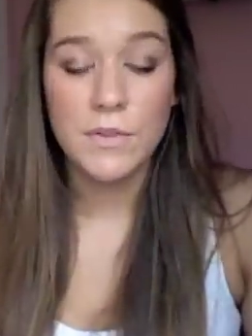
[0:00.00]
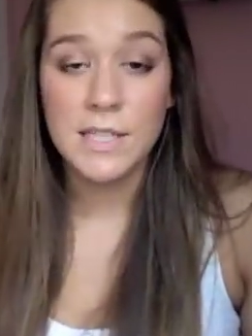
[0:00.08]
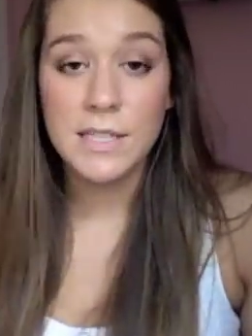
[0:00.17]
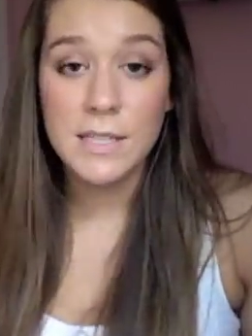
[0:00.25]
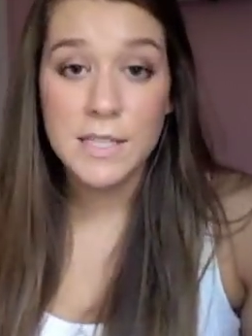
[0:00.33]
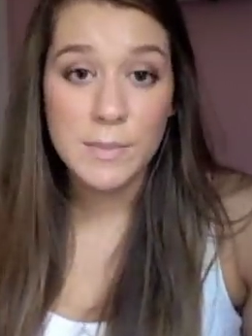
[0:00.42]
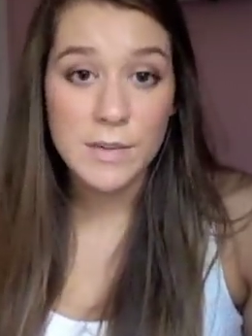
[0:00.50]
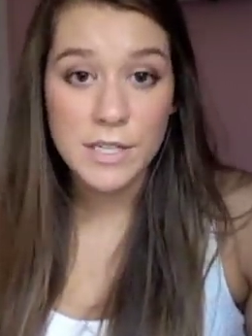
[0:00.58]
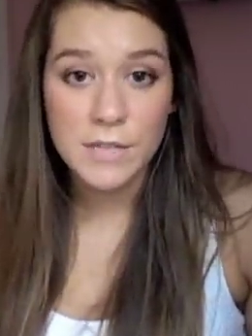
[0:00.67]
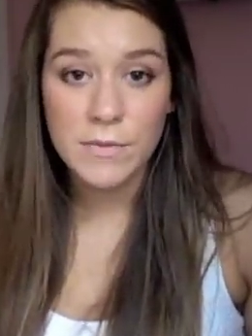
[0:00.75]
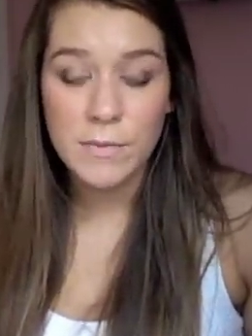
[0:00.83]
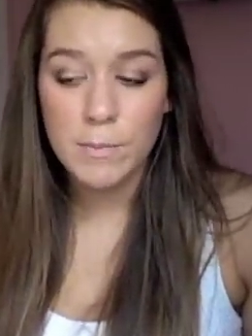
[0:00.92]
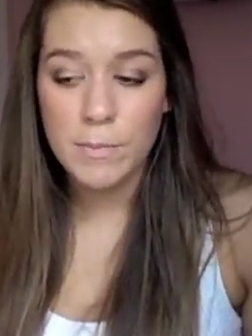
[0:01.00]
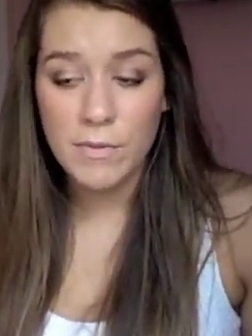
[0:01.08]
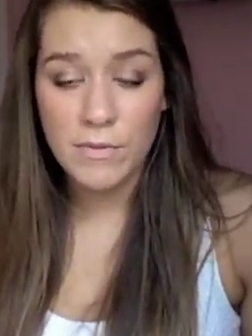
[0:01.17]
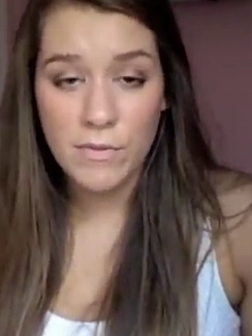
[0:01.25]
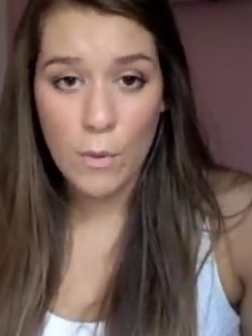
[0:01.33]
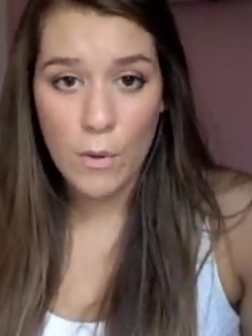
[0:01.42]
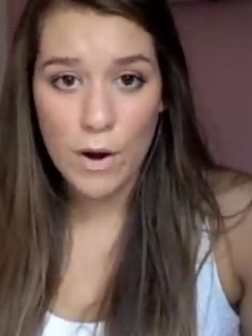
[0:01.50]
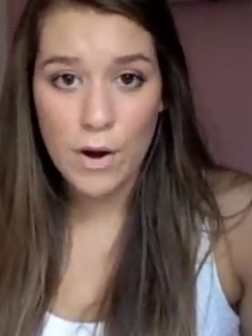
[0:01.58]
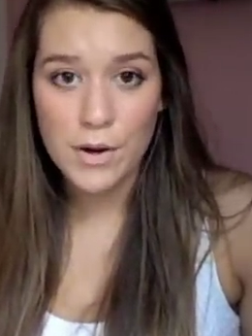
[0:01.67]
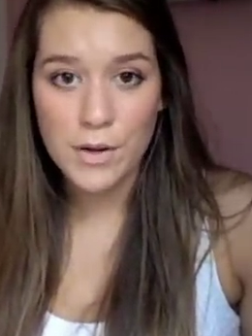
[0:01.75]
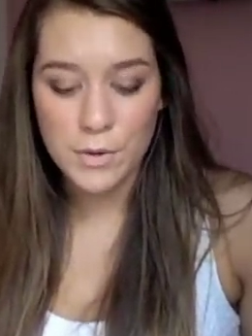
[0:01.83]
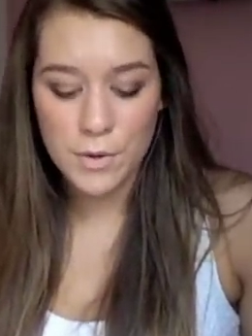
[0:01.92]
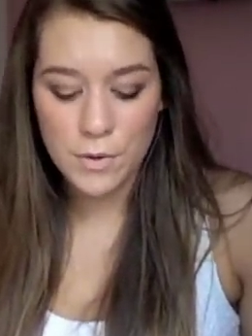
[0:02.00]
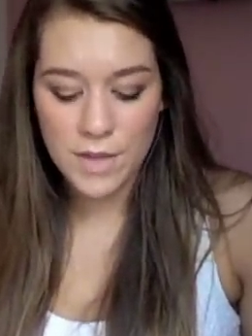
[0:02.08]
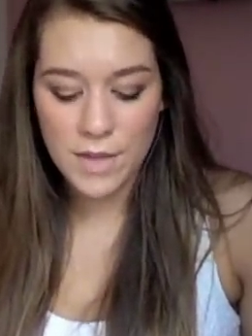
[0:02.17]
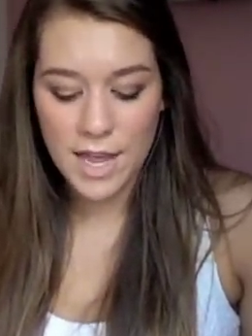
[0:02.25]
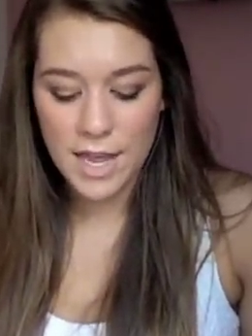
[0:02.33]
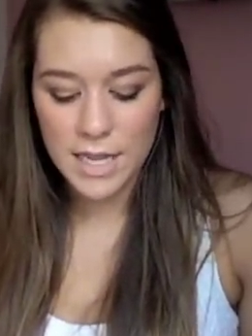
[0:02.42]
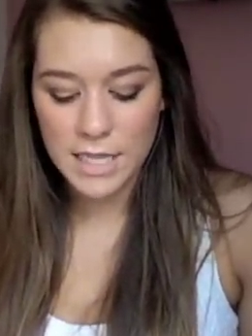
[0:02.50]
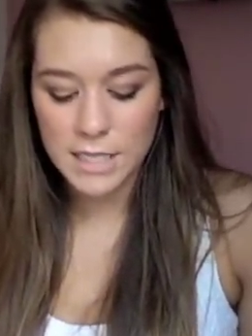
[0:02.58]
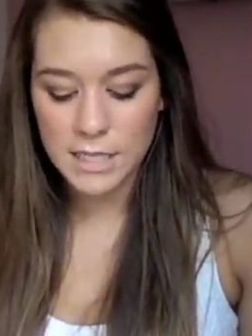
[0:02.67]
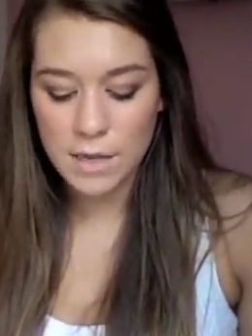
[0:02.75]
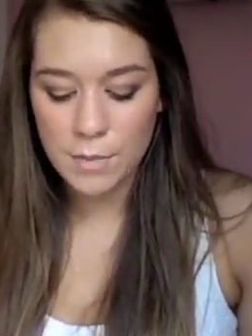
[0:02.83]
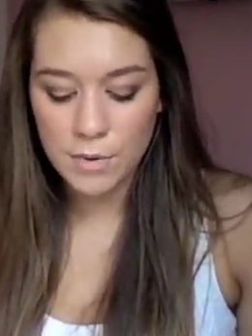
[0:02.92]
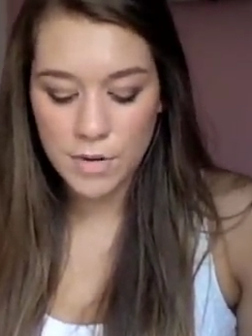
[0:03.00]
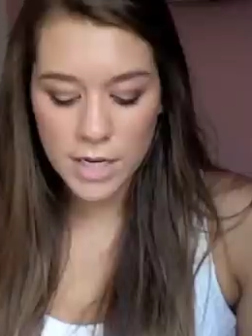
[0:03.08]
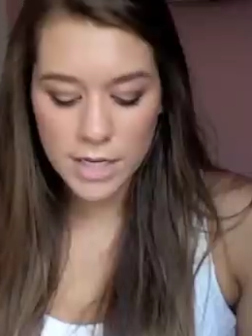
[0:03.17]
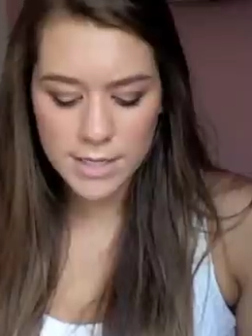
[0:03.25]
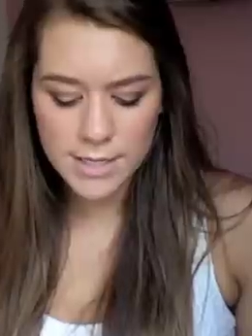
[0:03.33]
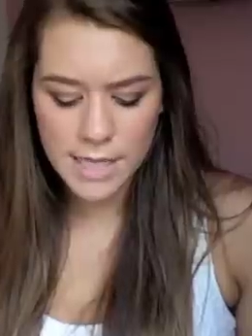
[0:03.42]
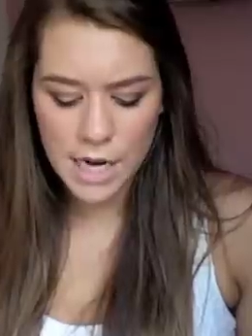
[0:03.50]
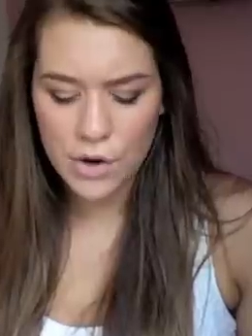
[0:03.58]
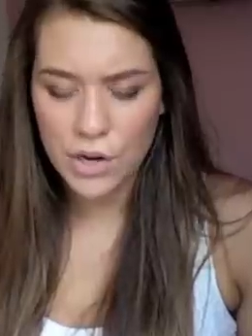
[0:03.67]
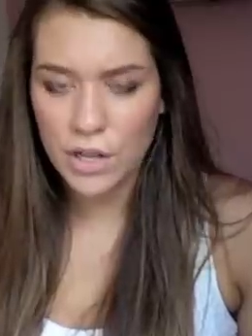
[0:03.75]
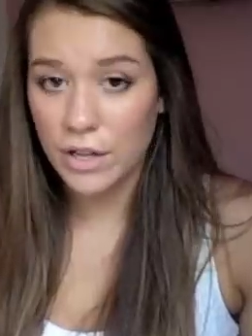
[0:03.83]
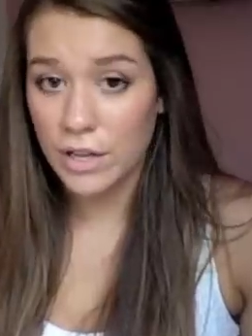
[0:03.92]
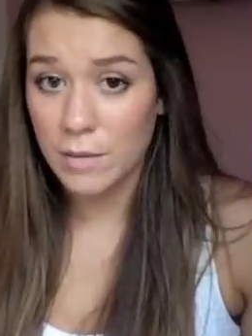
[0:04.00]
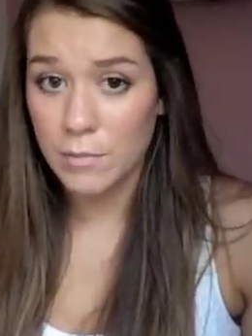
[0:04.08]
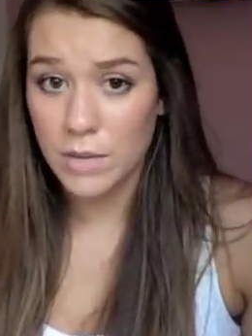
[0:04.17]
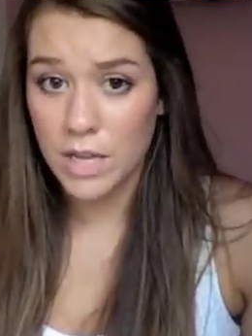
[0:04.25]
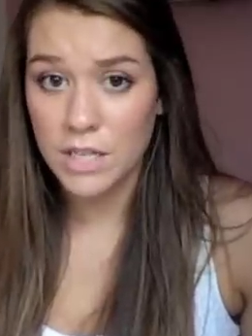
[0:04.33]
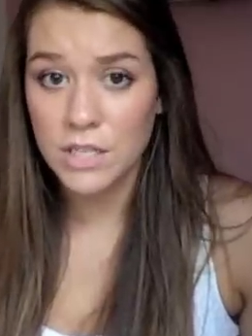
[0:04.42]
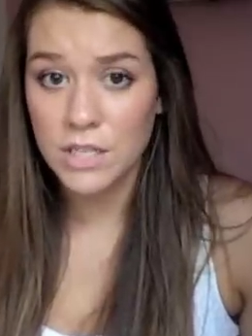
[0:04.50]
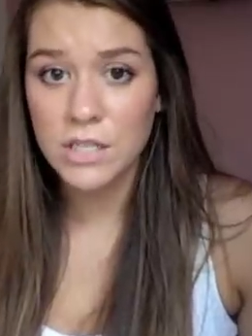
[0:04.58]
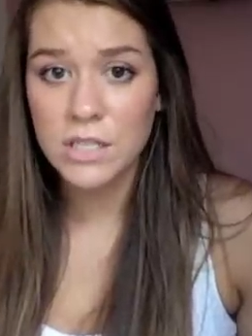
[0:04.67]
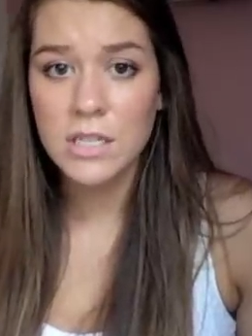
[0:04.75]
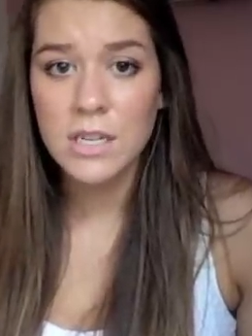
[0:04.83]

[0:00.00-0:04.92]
you've seen this blush before, you know that it's a pretty scary looking blush.